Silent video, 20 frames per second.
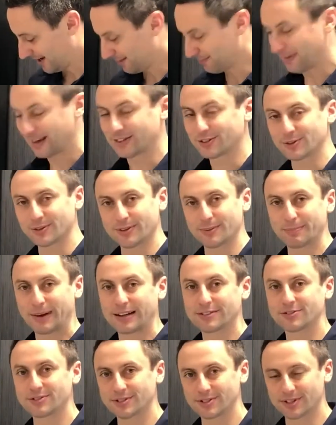Make sure the
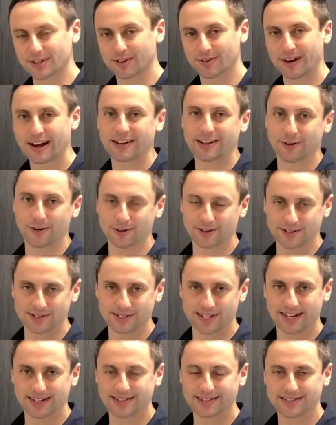batteries are correctly
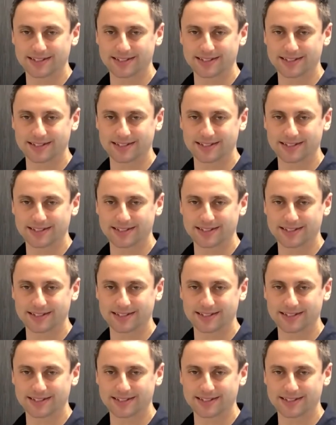orientated